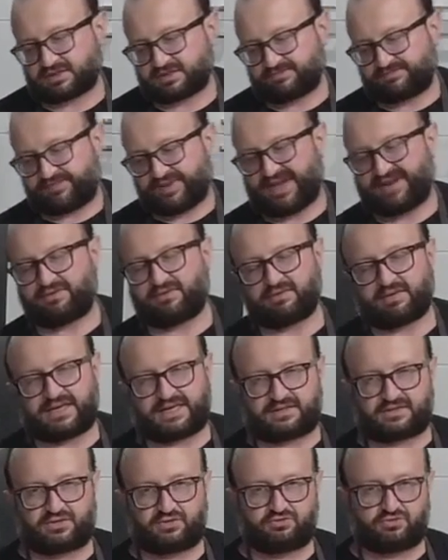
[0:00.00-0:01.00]
and I don't like
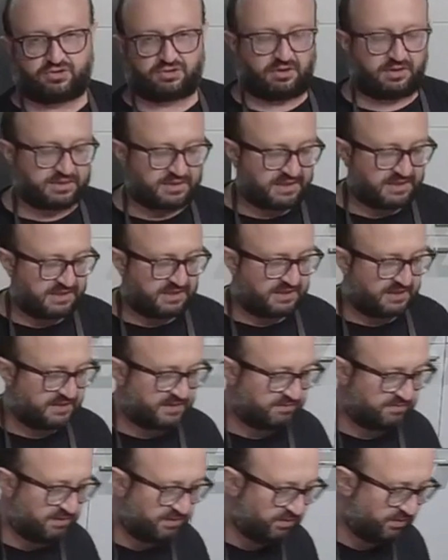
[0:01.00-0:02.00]
too saucy
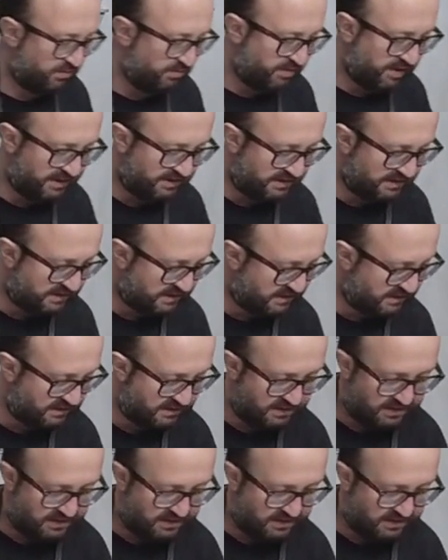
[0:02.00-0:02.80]
things, you know about this.